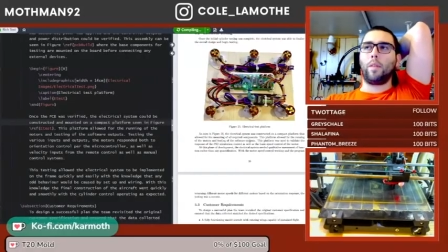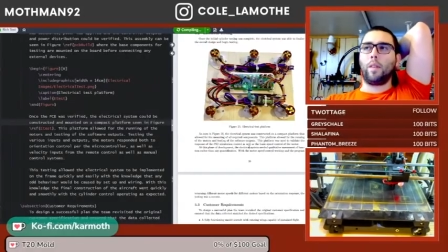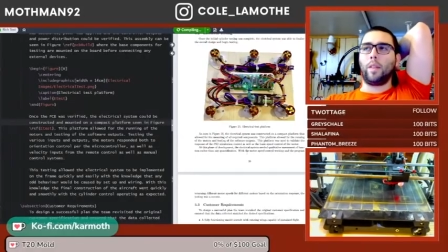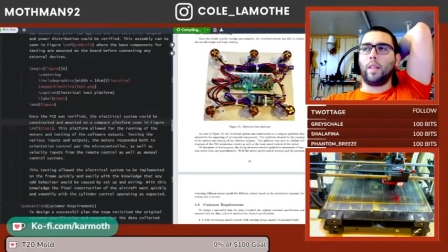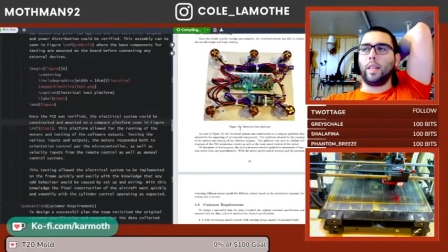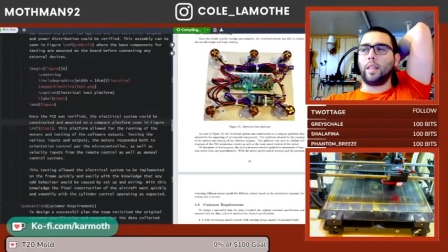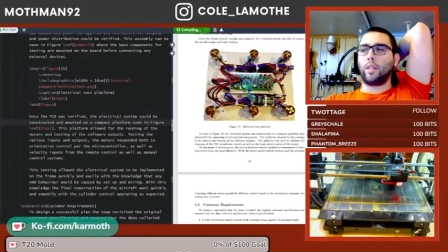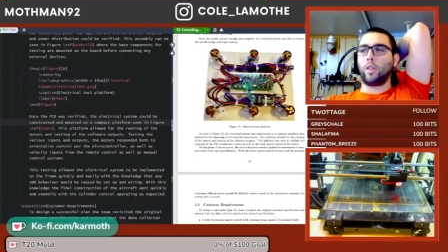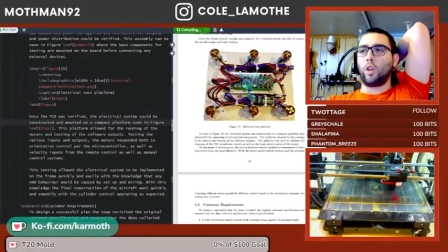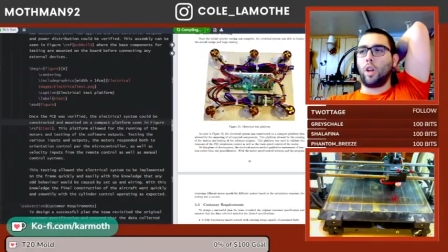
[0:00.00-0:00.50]

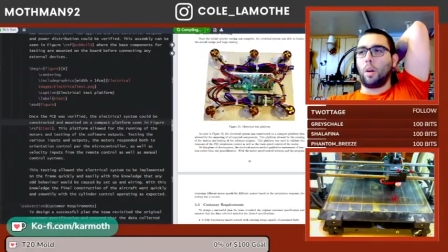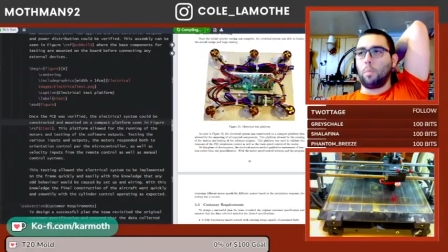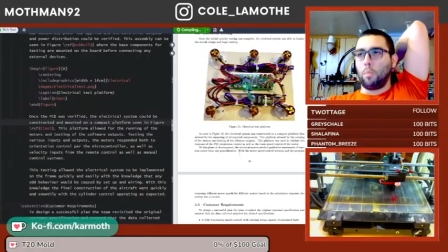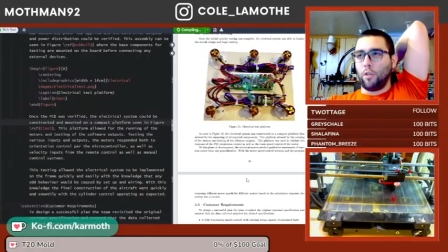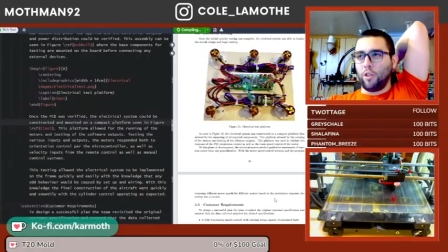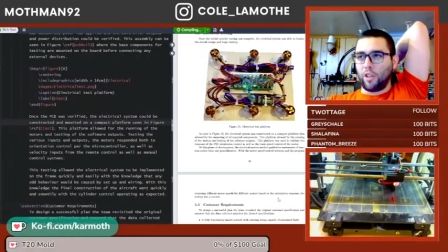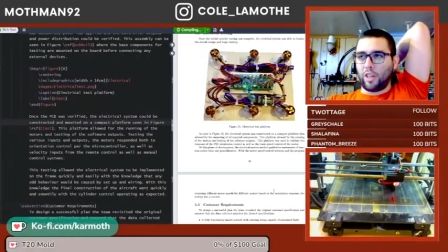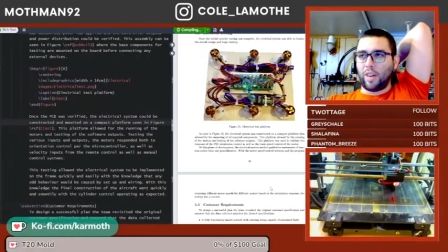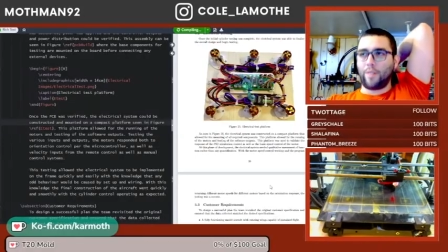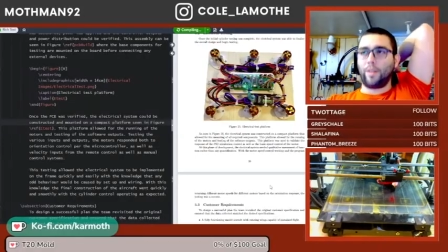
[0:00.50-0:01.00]
This is going to
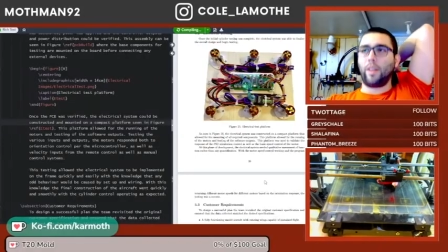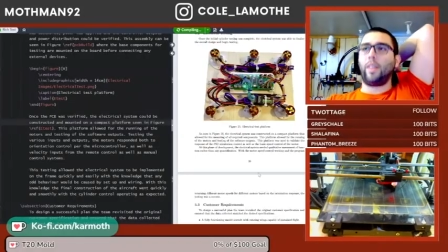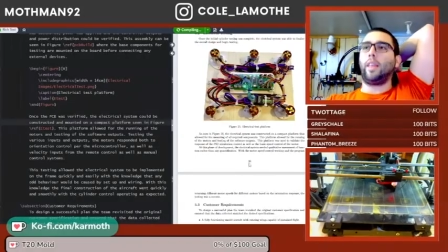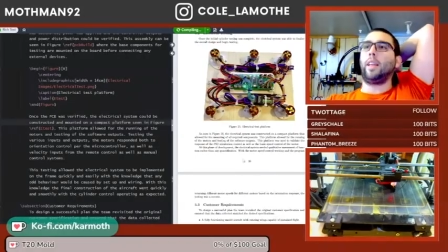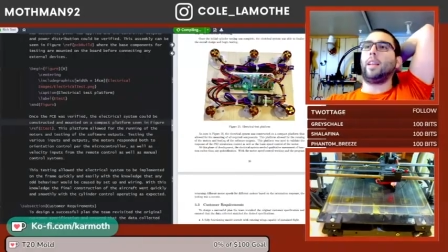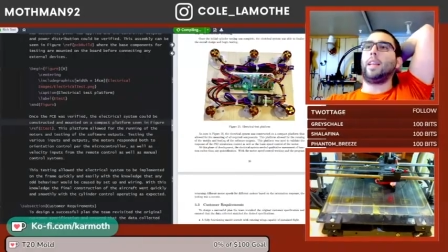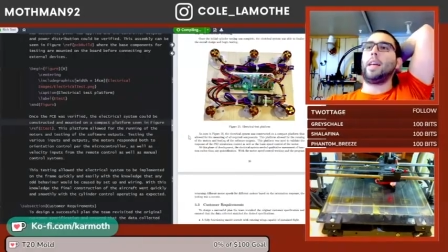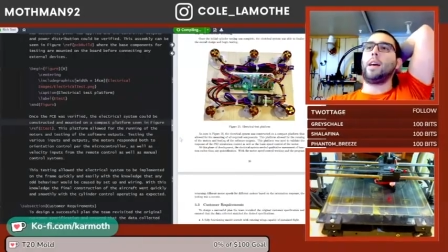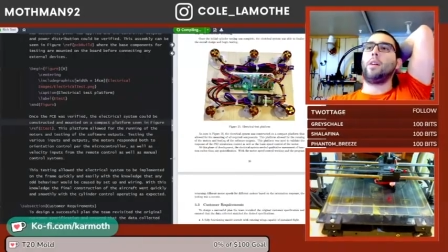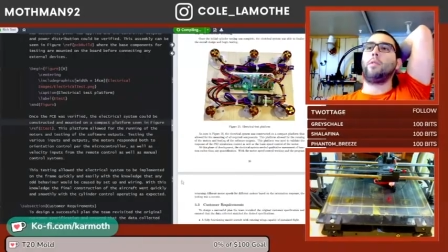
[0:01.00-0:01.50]
push
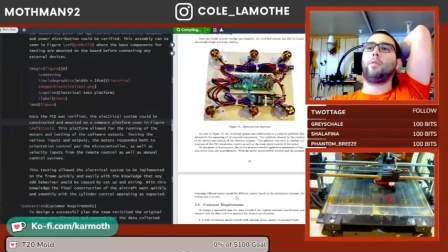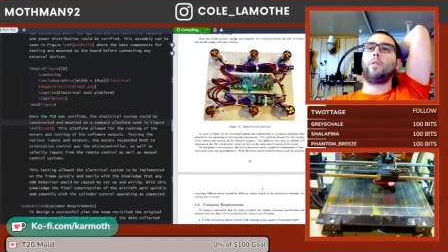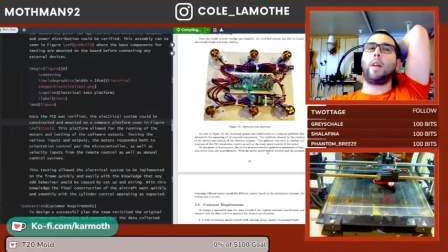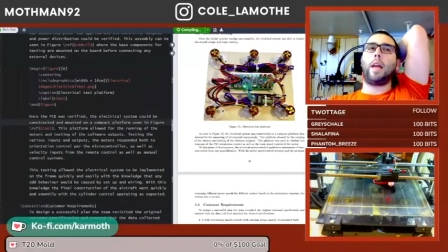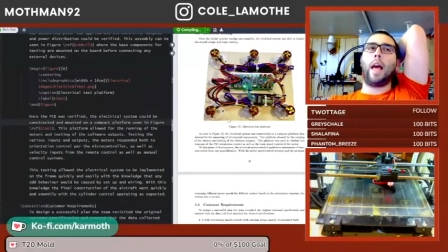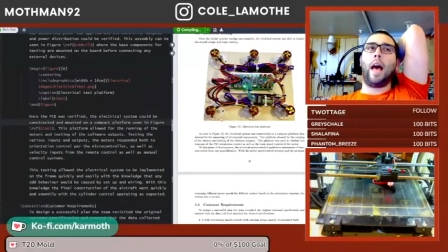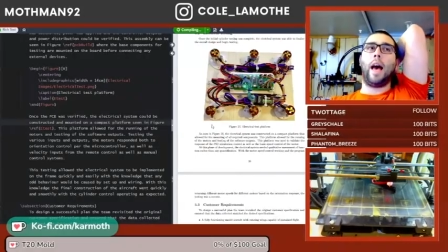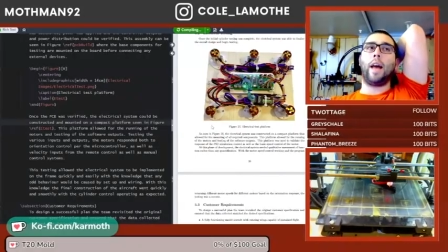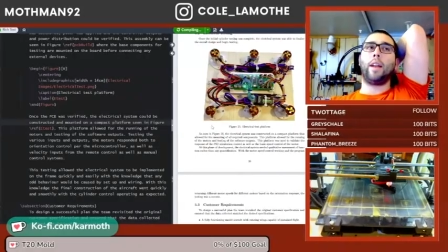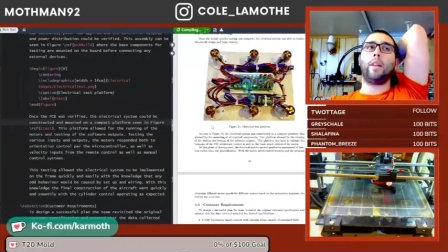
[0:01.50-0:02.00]
everything down,
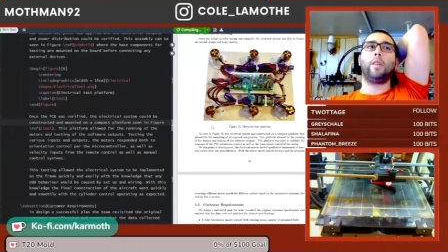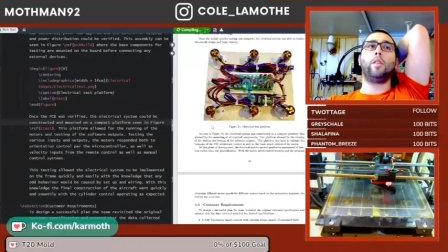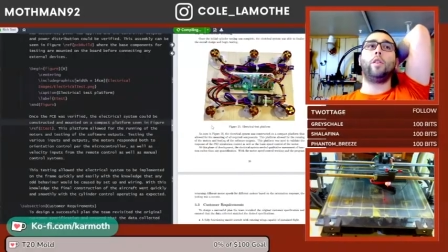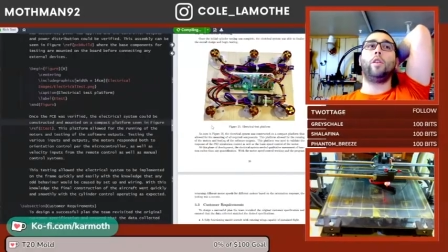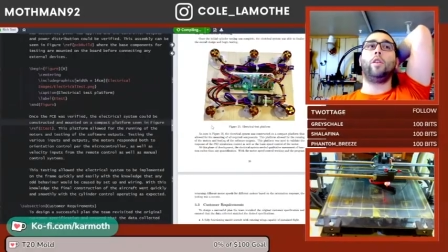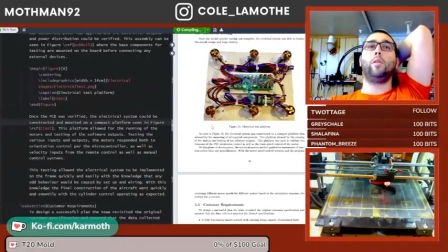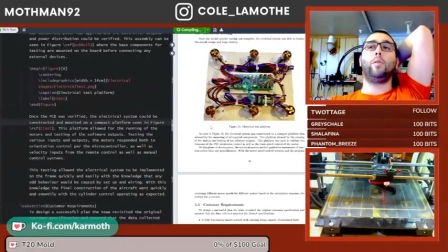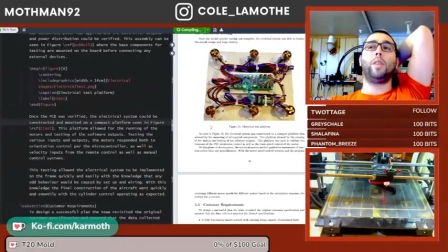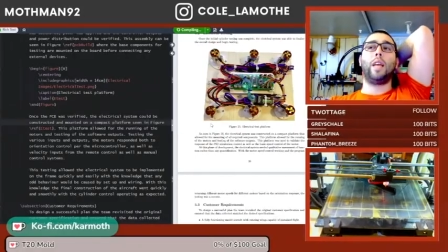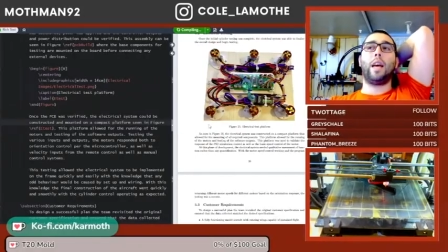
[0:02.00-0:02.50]
add in the
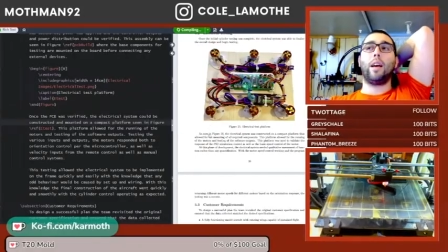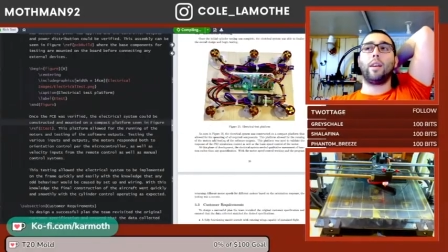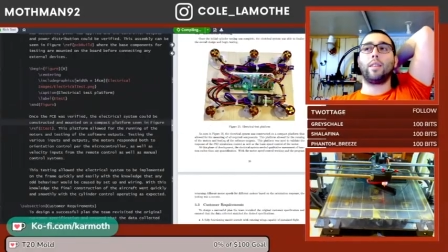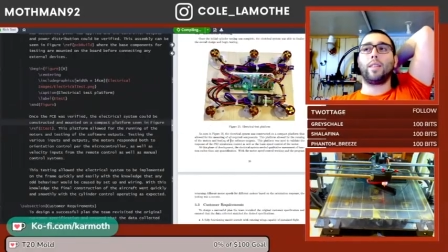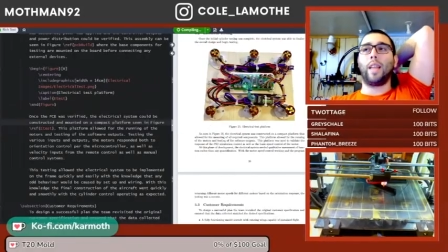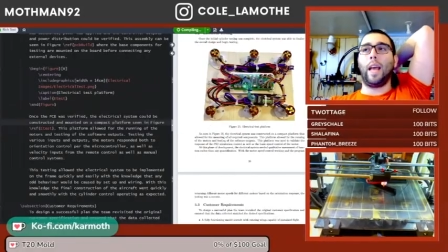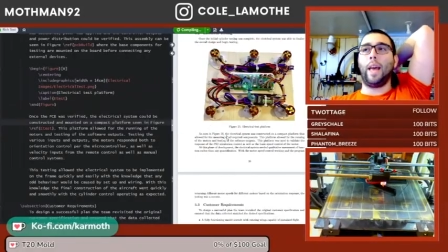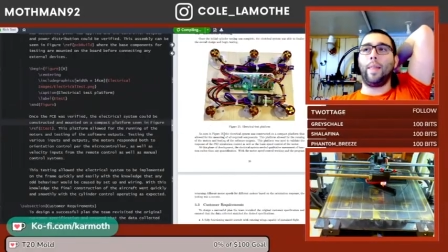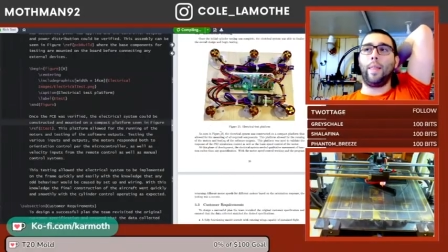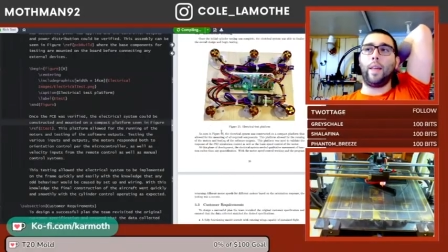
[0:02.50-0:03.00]
new
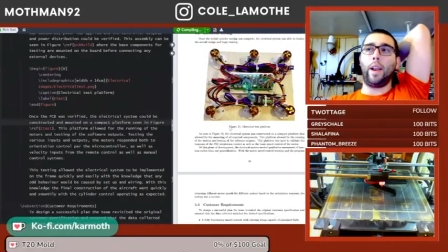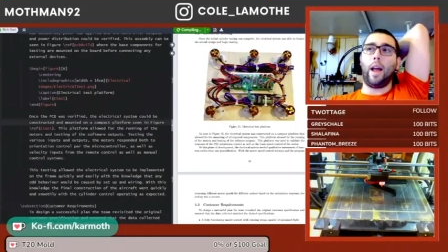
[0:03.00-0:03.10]
text, and then